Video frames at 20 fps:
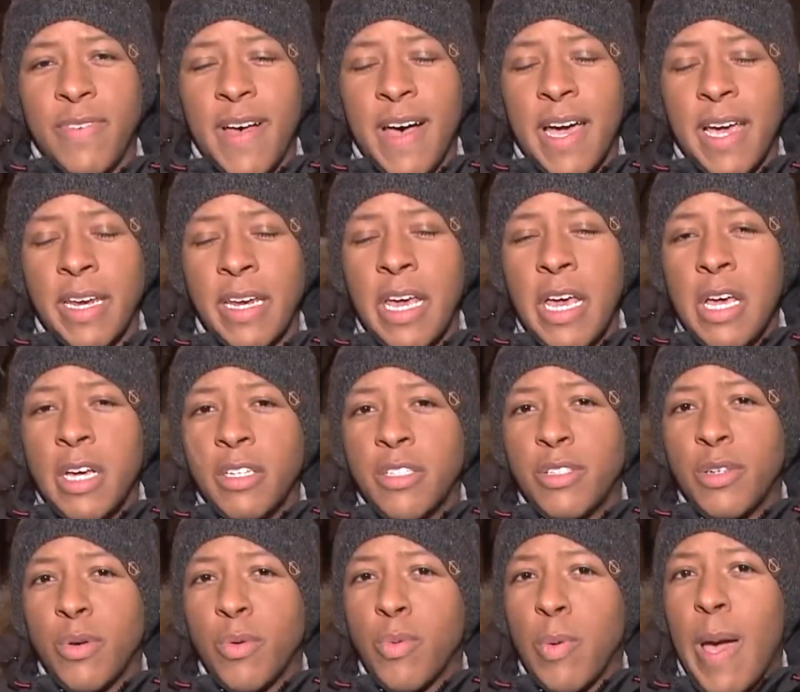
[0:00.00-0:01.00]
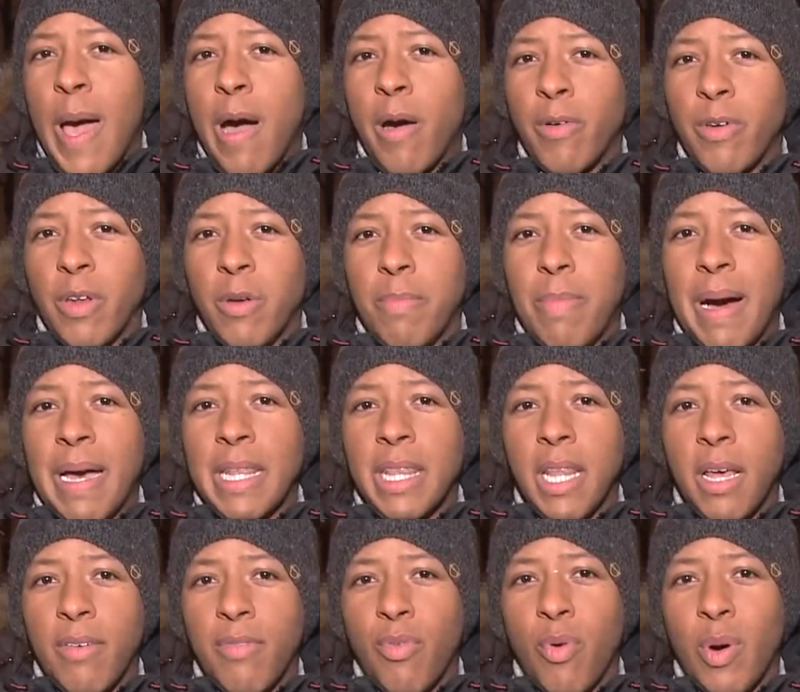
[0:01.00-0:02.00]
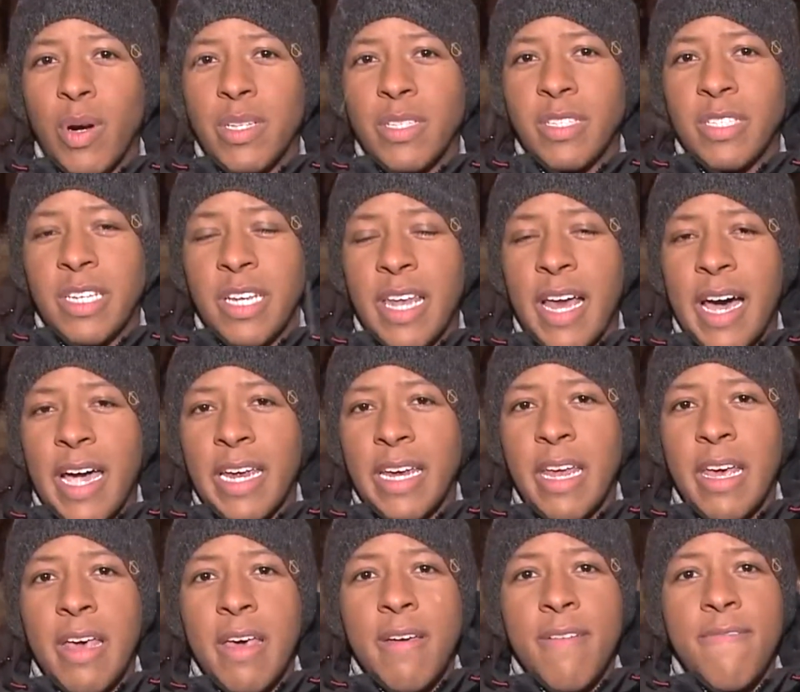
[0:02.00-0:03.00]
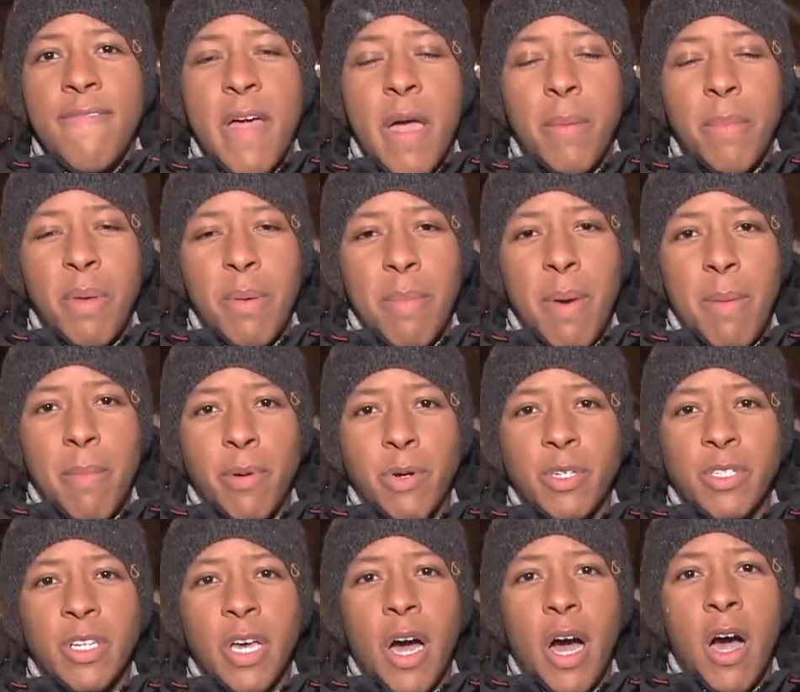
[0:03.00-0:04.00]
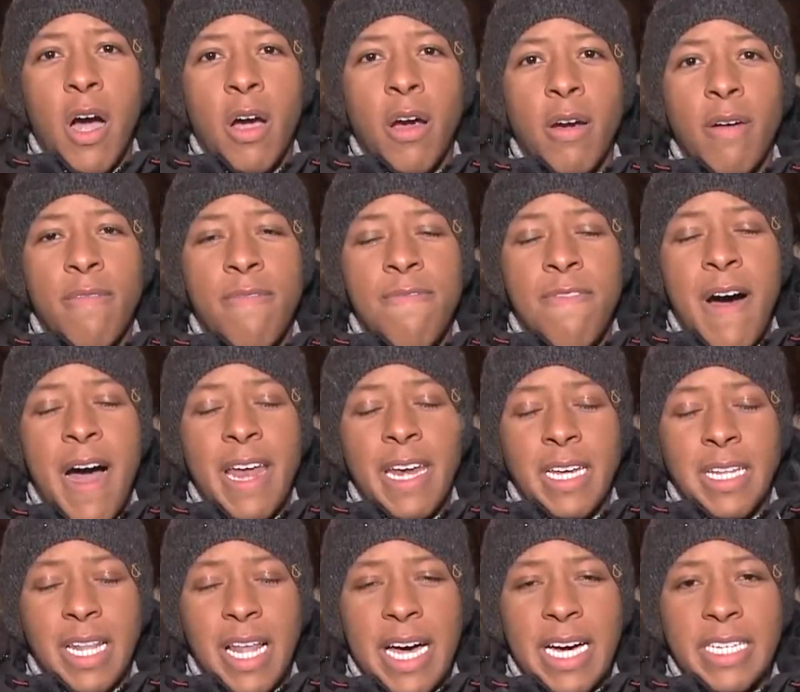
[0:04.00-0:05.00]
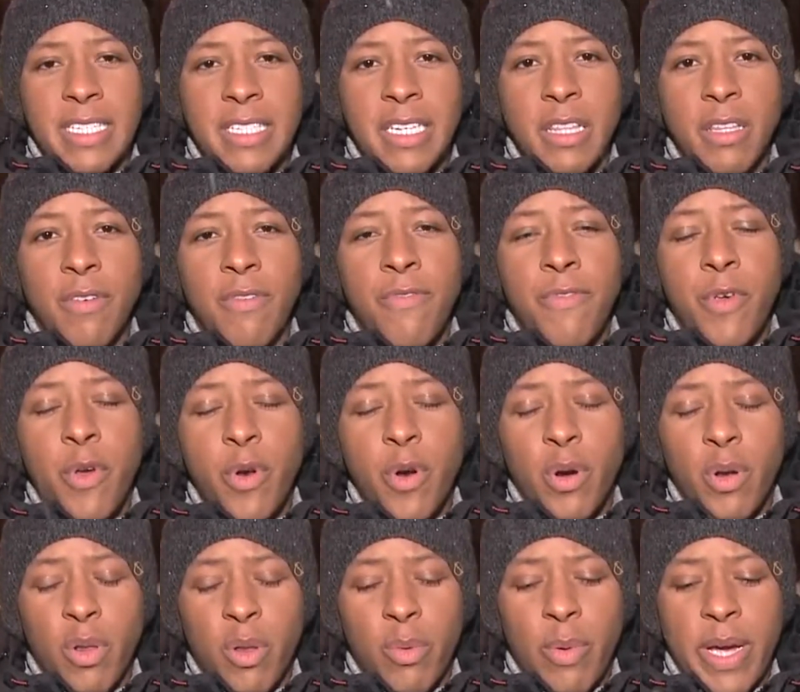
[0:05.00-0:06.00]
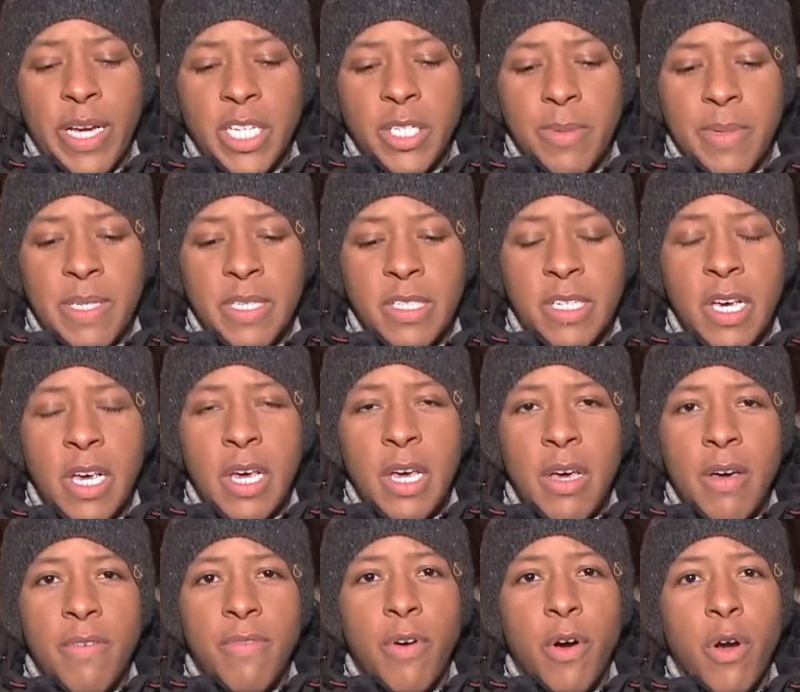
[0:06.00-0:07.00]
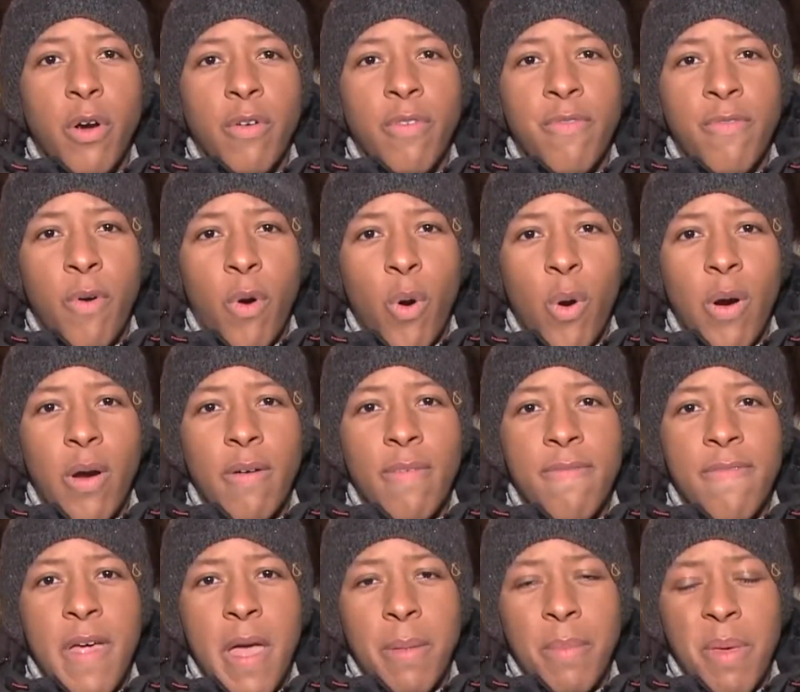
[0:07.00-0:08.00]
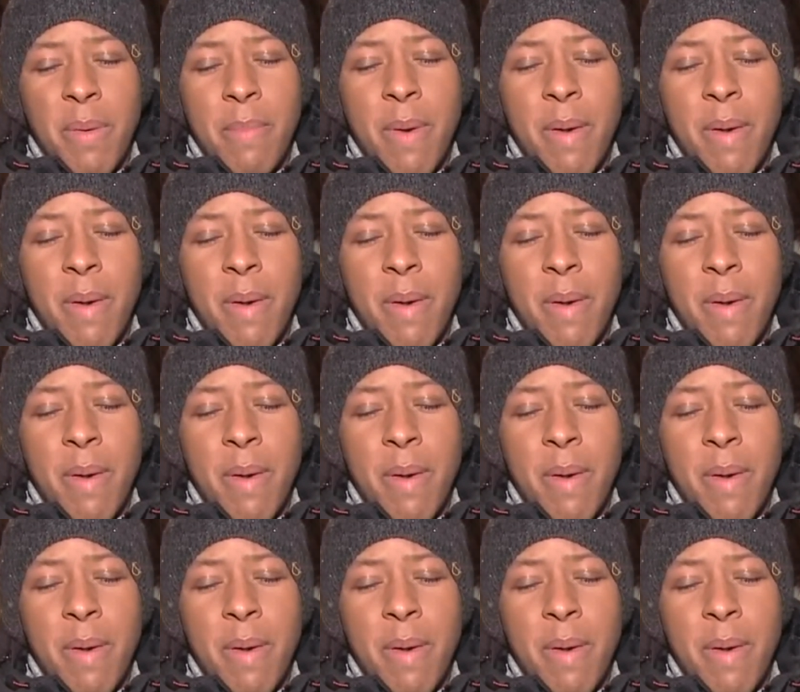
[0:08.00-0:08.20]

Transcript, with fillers: fine, surrounded by loved ones tonight. Family members are finalizing the funeral arrangements for her four family